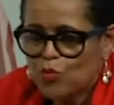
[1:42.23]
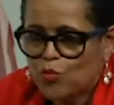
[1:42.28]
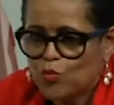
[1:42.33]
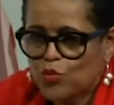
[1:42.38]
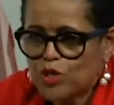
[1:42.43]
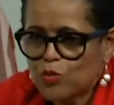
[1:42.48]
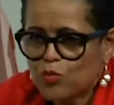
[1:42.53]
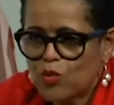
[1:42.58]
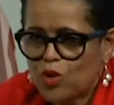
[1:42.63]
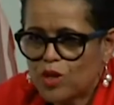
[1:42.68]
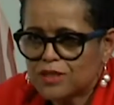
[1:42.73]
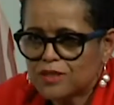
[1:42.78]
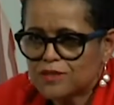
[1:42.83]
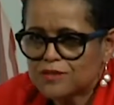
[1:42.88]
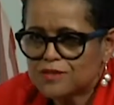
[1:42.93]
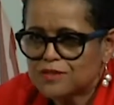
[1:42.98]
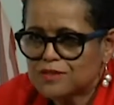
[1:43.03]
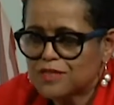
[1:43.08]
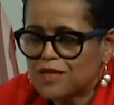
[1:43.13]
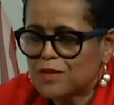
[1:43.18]
We want to
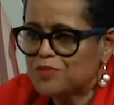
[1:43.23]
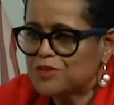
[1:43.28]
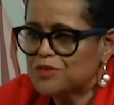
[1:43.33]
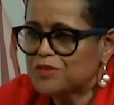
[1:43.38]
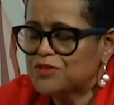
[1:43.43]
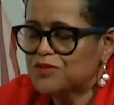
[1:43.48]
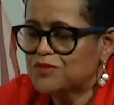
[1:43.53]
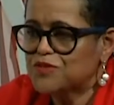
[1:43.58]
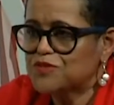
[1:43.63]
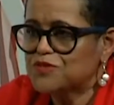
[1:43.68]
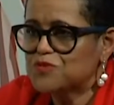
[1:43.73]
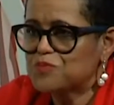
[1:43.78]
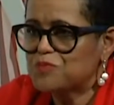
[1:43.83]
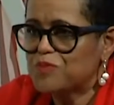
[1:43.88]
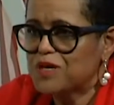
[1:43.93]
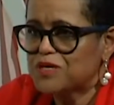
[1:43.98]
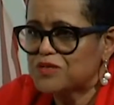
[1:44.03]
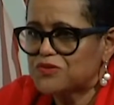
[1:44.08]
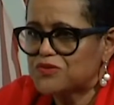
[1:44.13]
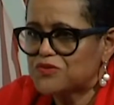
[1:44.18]
step into this
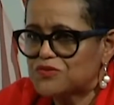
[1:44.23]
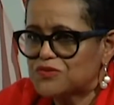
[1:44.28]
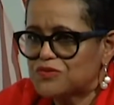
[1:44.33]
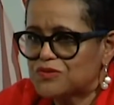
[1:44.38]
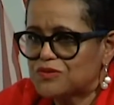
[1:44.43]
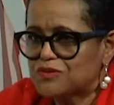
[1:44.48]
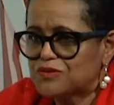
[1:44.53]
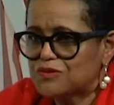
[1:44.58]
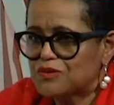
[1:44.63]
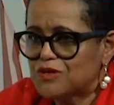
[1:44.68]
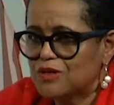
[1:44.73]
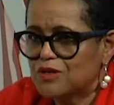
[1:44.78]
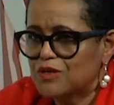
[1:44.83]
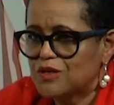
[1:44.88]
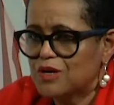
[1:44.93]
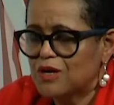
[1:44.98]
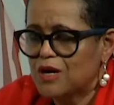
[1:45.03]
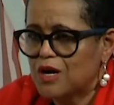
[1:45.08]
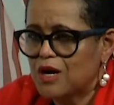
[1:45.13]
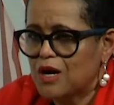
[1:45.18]
space
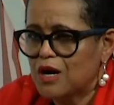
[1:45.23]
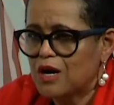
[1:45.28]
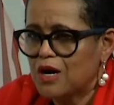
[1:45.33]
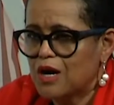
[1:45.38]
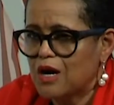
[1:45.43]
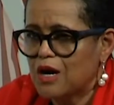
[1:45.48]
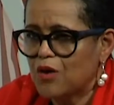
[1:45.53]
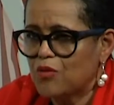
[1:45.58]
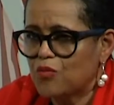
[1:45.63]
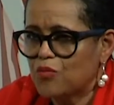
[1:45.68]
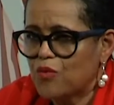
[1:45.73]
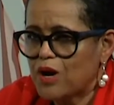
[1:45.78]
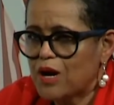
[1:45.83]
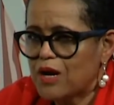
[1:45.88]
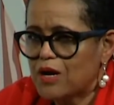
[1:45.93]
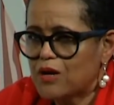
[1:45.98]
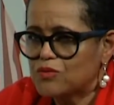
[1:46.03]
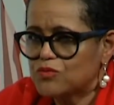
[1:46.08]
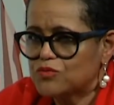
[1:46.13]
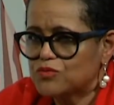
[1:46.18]

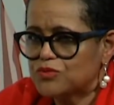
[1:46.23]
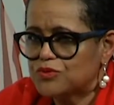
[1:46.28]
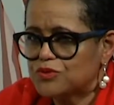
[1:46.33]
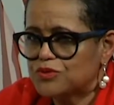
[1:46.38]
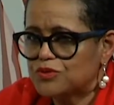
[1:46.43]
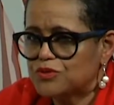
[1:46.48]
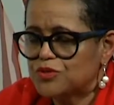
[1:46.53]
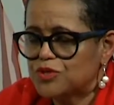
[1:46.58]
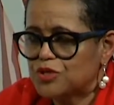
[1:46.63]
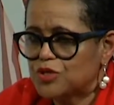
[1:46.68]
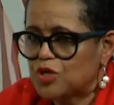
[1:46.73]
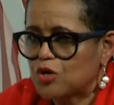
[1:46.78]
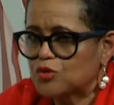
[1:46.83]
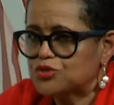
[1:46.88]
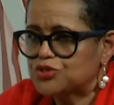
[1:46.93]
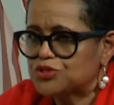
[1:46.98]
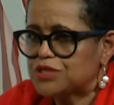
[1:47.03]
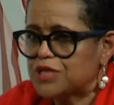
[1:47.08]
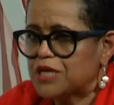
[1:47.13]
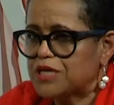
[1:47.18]
around
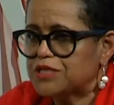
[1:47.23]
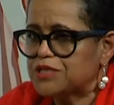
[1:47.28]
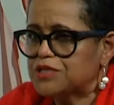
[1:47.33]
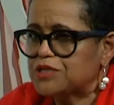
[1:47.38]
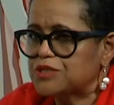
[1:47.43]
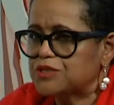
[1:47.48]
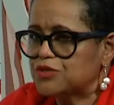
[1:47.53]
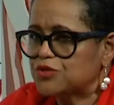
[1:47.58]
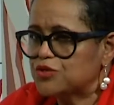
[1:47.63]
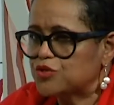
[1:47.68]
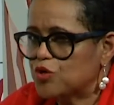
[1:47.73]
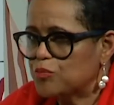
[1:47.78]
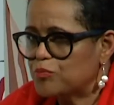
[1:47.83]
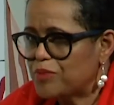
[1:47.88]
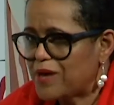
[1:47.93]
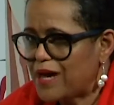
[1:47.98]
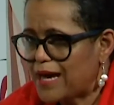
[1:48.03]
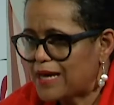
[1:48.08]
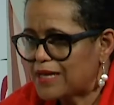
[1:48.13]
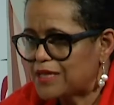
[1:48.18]
negotiating your
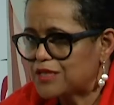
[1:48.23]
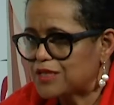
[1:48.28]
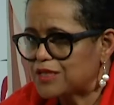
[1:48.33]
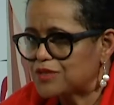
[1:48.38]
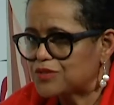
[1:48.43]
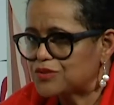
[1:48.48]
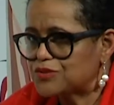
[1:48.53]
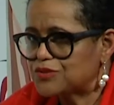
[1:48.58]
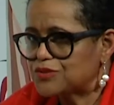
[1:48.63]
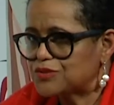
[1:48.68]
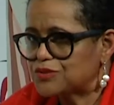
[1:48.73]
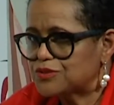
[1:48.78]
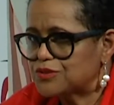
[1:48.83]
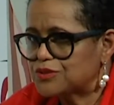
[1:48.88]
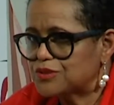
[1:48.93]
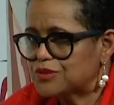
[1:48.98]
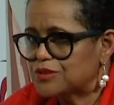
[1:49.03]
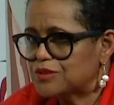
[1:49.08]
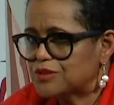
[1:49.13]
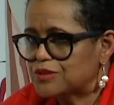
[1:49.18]
package
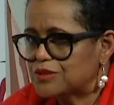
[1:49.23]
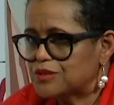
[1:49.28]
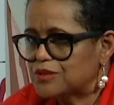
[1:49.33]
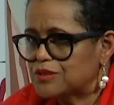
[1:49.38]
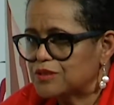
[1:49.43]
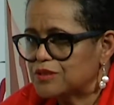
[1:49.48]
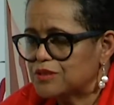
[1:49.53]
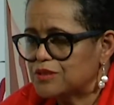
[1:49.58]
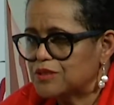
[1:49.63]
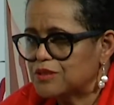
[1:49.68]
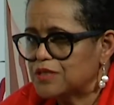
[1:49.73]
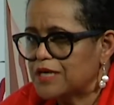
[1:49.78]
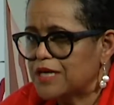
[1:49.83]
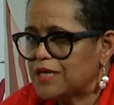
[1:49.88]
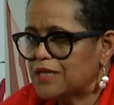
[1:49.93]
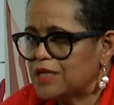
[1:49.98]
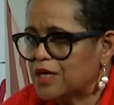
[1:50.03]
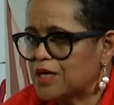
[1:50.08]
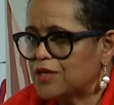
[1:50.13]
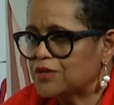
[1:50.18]

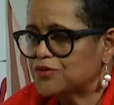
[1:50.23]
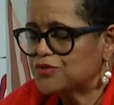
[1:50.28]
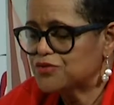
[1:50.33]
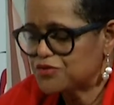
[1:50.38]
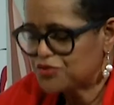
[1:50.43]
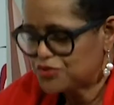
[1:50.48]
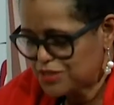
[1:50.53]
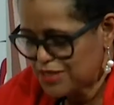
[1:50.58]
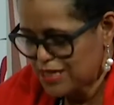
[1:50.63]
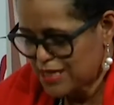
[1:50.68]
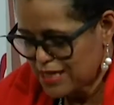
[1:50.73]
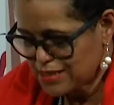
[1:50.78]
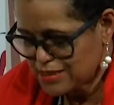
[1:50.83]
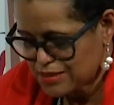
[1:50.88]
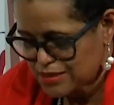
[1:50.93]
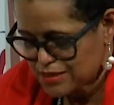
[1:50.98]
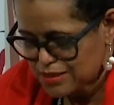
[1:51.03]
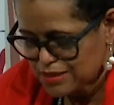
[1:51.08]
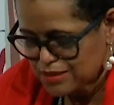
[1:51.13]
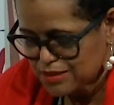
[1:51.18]
and
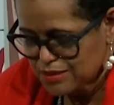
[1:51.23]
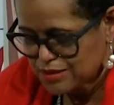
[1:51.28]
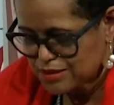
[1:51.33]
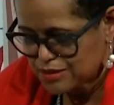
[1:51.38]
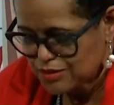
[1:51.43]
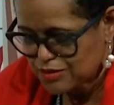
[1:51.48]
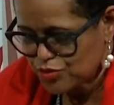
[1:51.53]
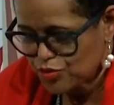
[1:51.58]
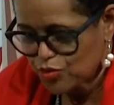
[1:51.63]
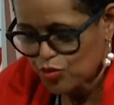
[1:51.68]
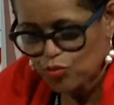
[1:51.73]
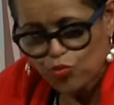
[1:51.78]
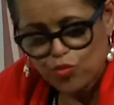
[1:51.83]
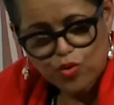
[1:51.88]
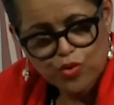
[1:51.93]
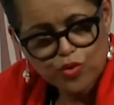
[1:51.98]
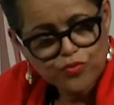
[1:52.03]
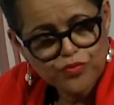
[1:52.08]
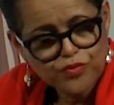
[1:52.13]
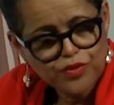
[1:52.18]
understanding your
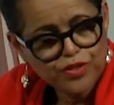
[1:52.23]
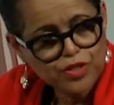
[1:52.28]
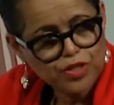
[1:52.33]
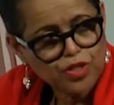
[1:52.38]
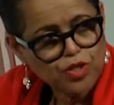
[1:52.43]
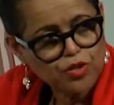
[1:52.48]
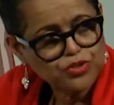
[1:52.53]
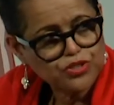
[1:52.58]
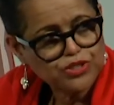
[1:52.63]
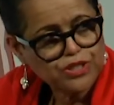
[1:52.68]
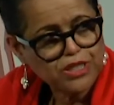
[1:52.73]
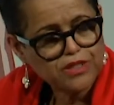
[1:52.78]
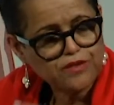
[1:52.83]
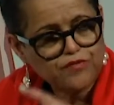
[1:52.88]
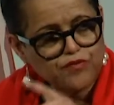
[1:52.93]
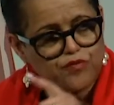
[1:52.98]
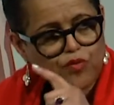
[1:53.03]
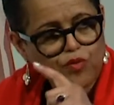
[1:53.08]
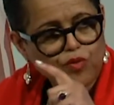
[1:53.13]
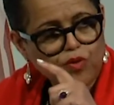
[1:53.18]
worth and
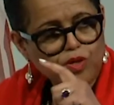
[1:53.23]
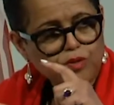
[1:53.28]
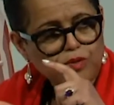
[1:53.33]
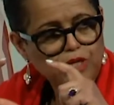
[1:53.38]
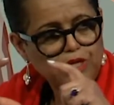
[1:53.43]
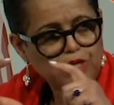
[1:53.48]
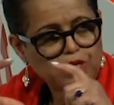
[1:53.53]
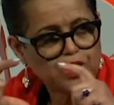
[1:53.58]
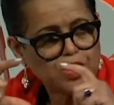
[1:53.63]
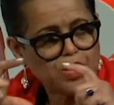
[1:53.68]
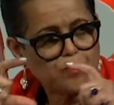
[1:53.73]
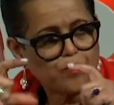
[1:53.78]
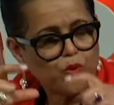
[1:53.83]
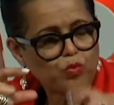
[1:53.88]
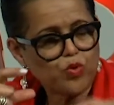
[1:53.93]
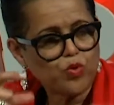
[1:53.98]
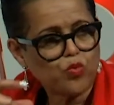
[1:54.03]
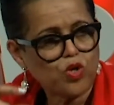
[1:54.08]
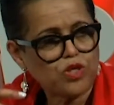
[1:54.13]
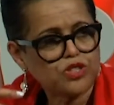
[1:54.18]
negotiating for it.
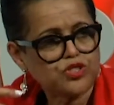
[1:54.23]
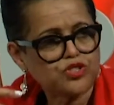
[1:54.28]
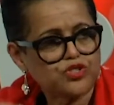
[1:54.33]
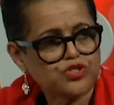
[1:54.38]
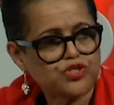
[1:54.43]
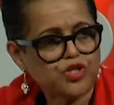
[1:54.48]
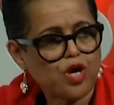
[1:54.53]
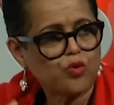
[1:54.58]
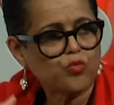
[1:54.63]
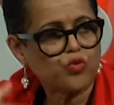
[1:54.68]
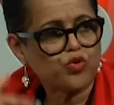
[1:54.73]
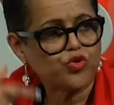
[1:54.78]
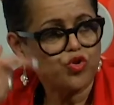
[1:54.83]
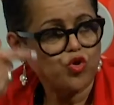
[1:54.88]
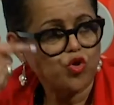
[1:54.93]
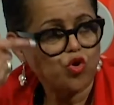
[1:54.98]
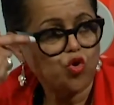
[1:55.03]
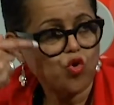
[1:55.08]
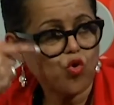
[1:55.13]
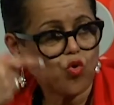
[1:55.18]
But we want to start with
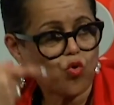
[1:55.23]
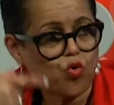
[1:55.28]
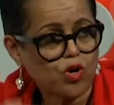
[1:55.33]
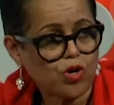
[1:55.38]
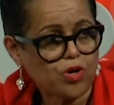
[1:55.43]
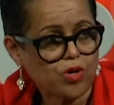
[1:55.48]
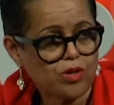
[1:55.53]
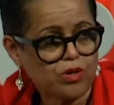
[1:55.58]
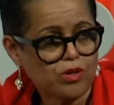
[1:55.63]
your core.